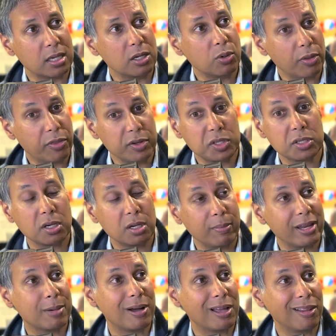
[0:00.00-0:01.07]
you know what, this is going to
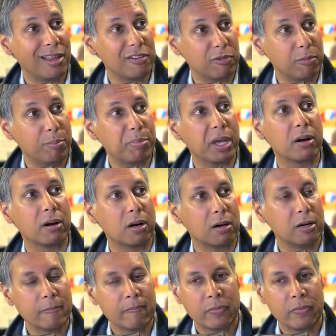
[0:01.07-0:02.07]
make my life better